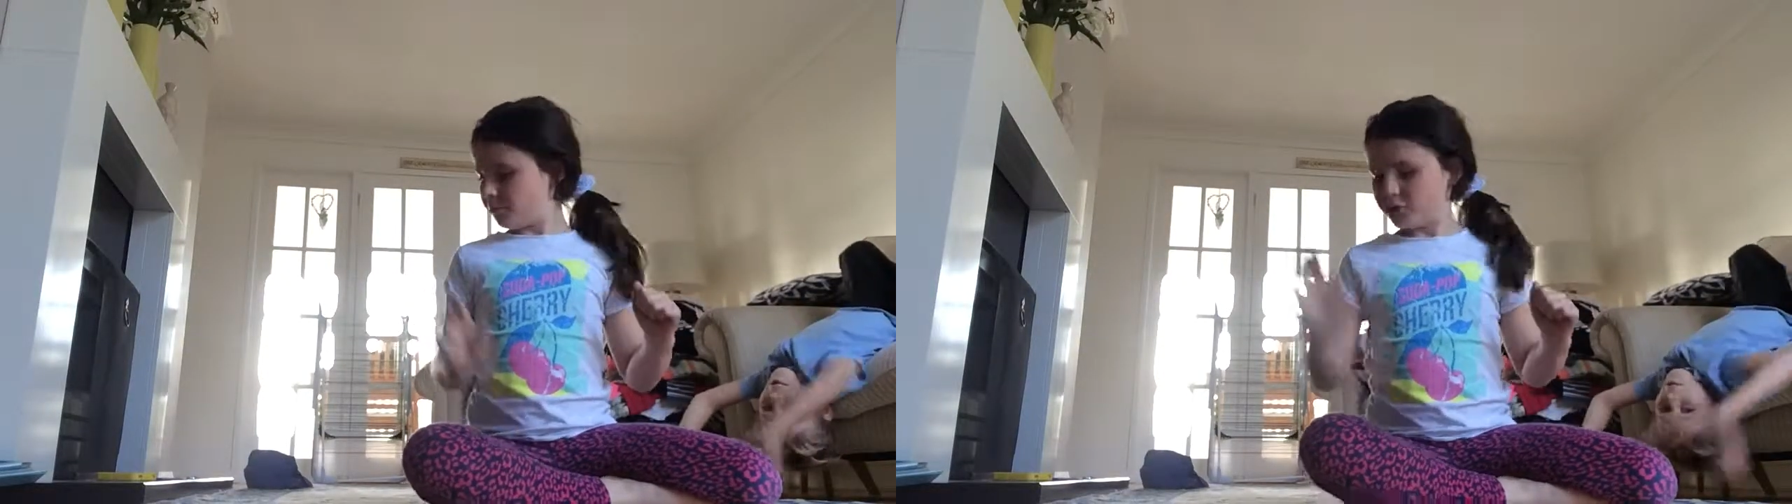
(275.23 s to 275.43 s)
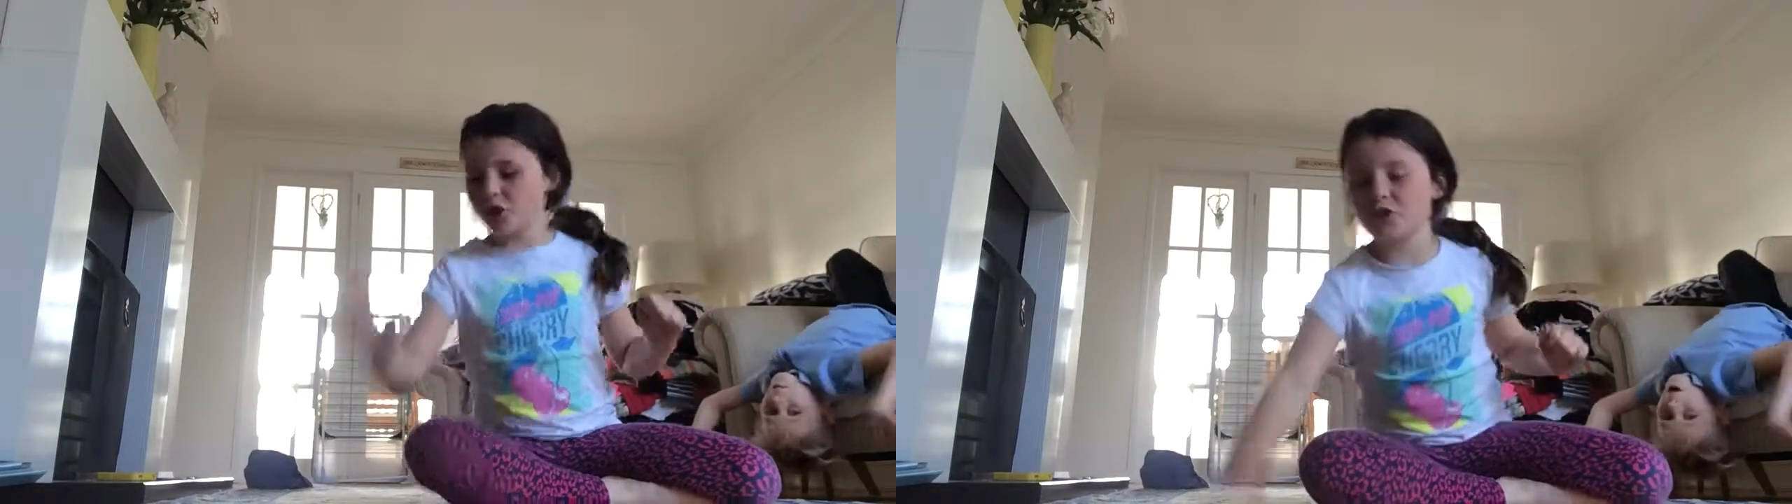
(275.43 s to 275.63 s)

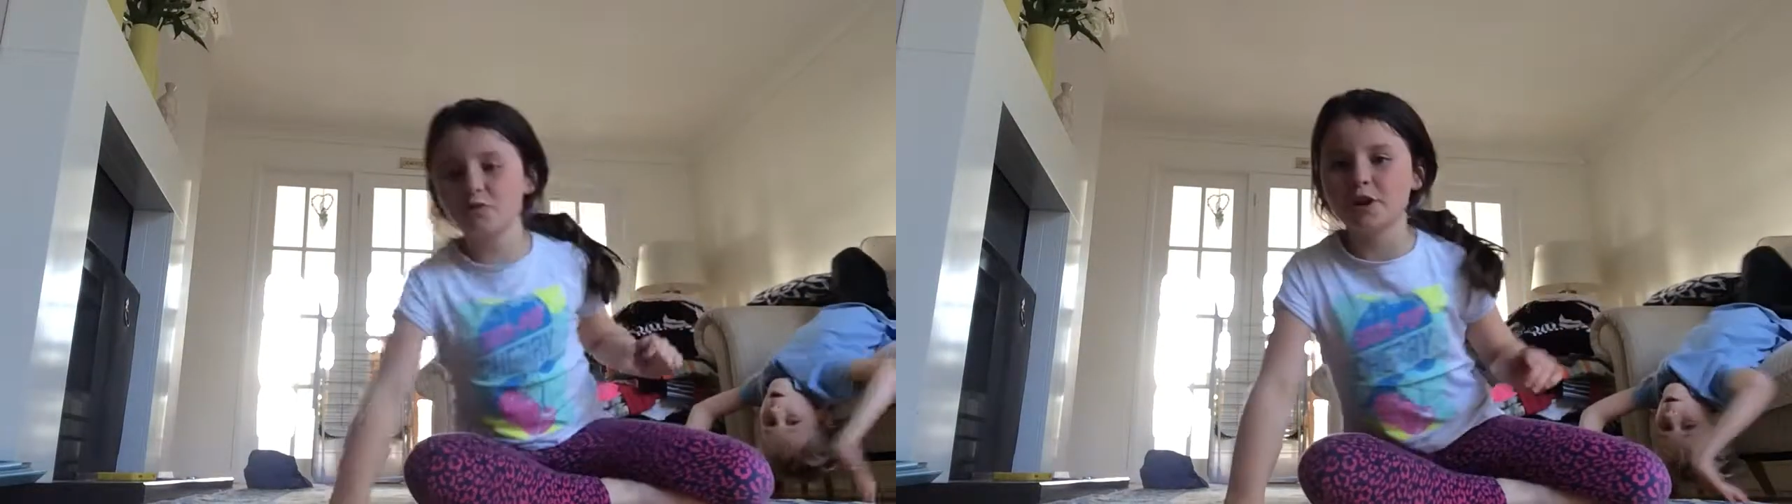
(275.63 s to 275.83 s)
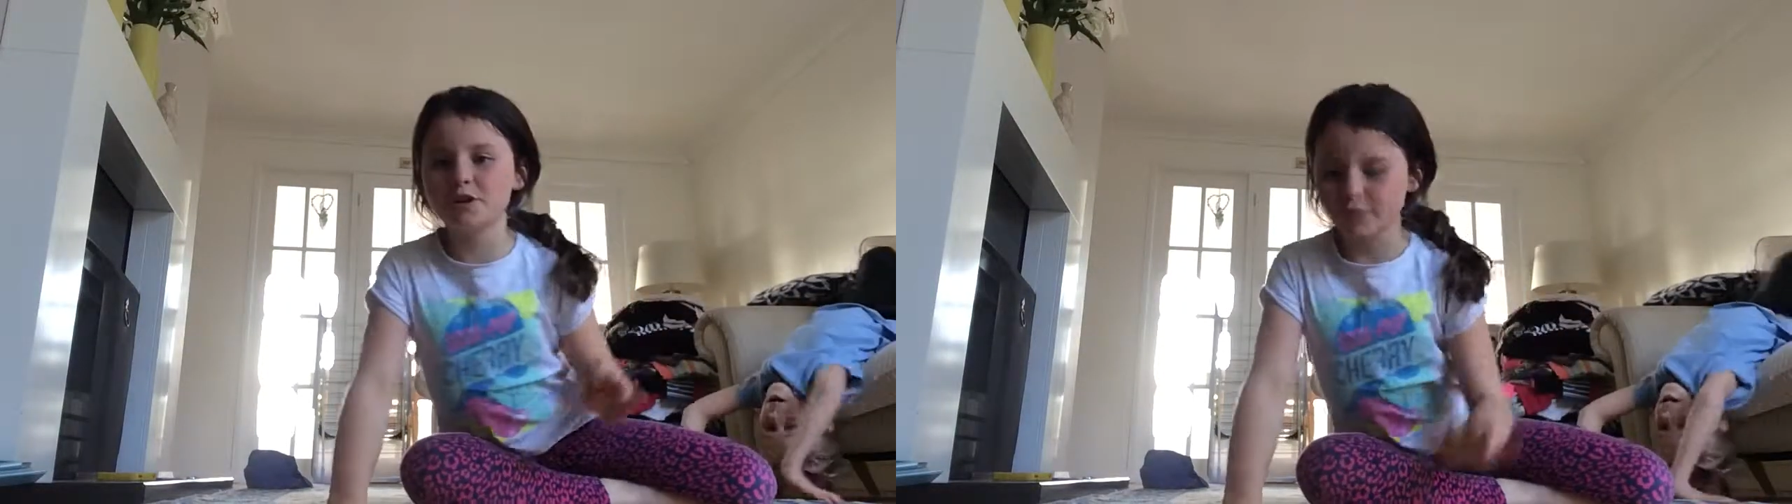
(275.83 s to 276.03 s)
Touch oh,
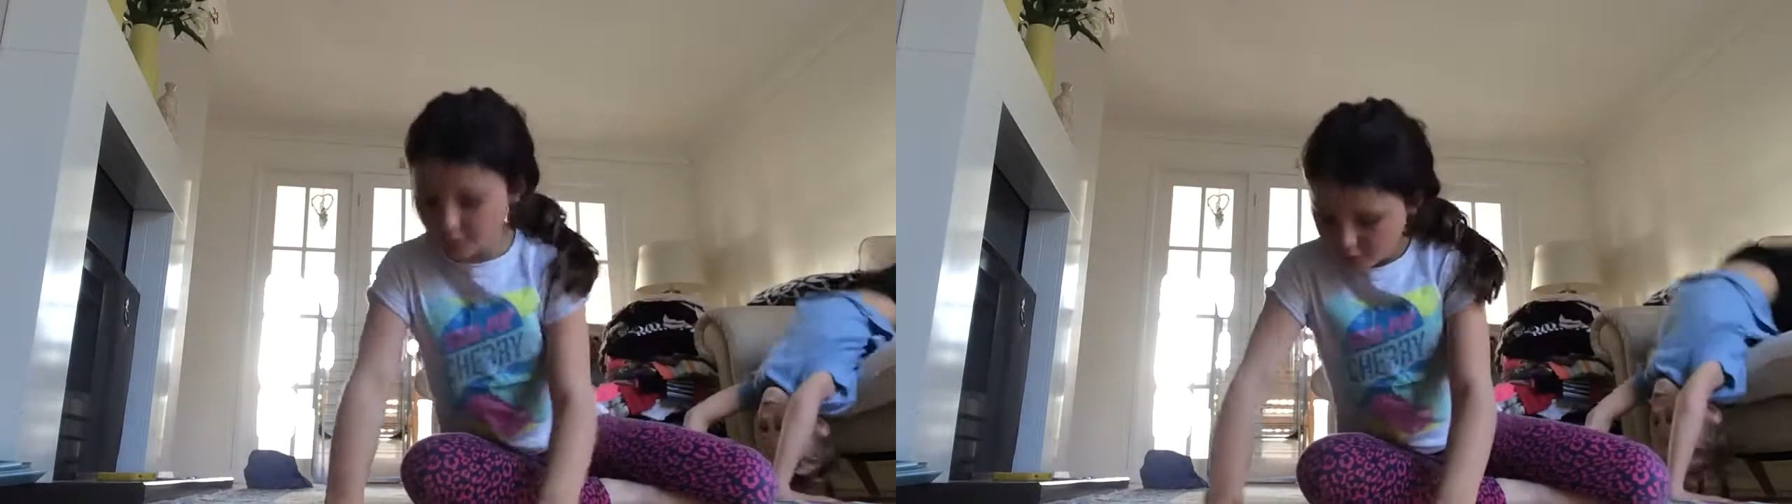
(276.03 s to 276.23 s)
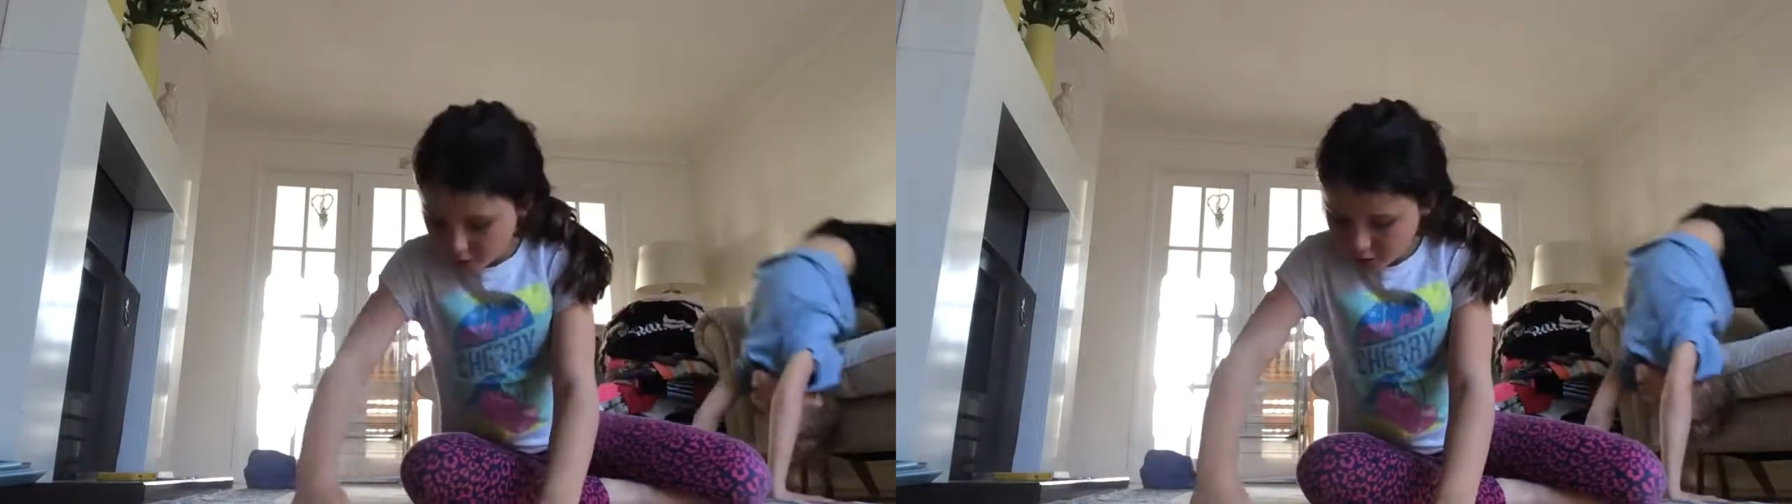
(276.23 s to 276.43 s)
wood. and
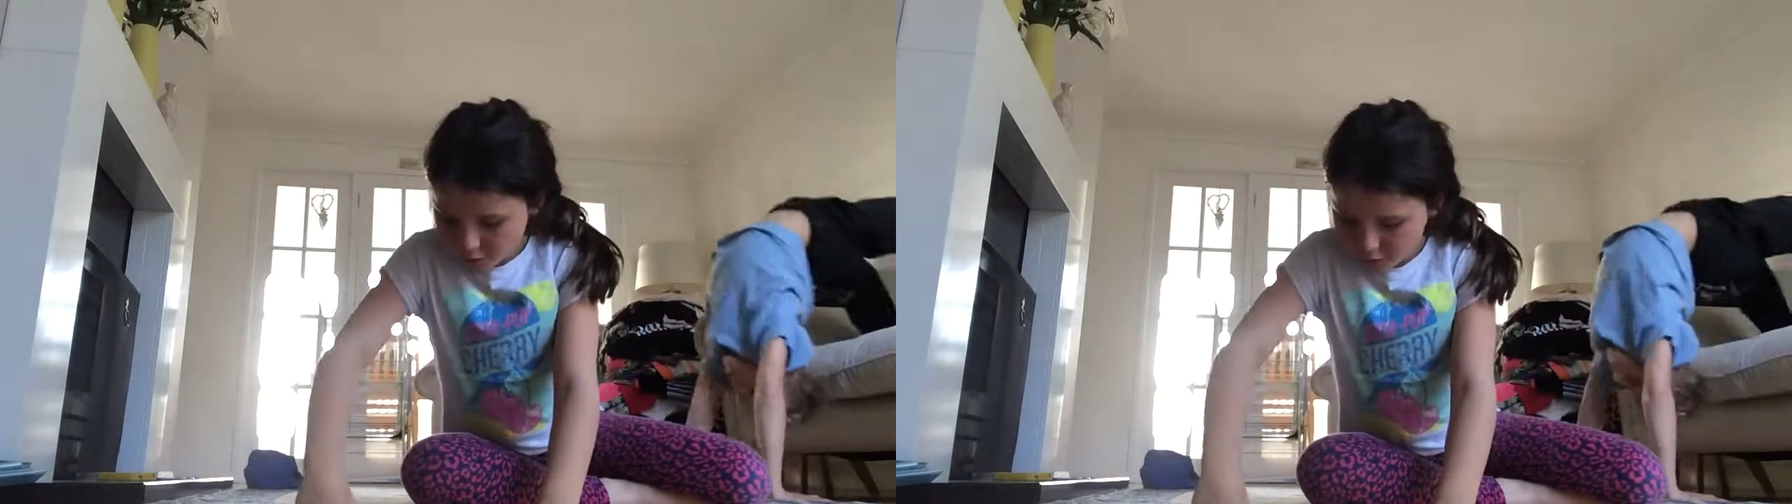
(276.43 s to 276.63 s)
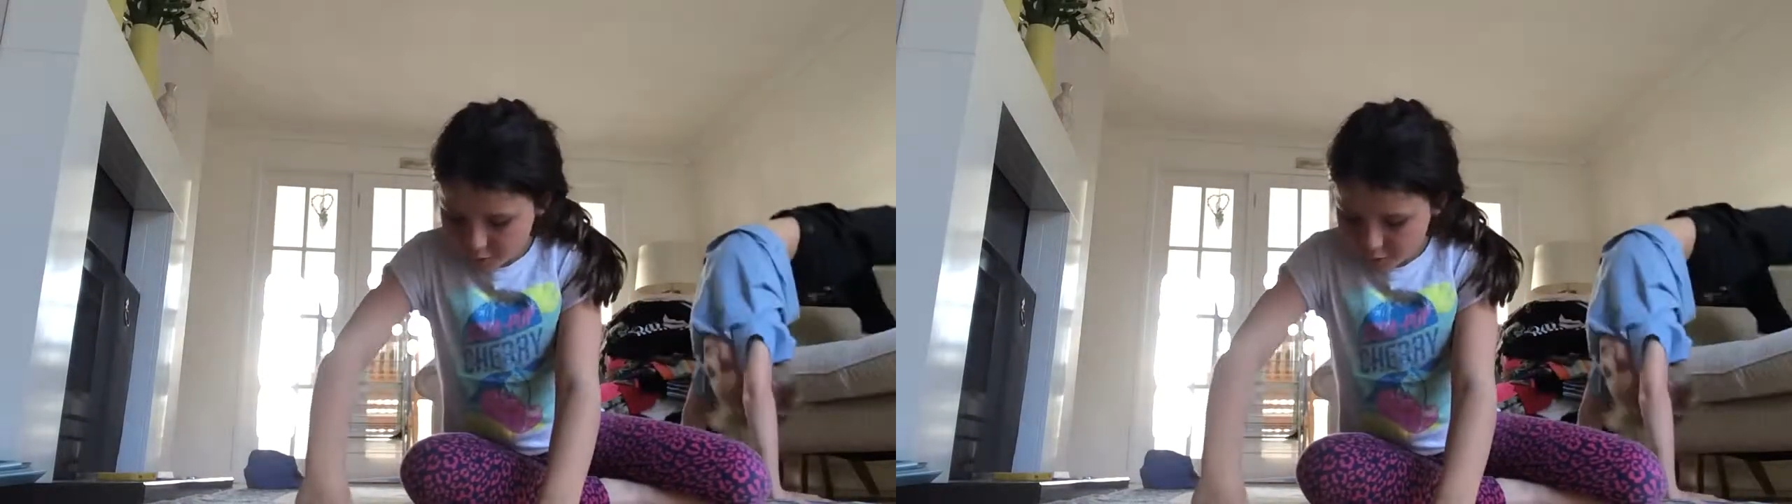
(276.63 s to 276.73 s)
if you're wondering...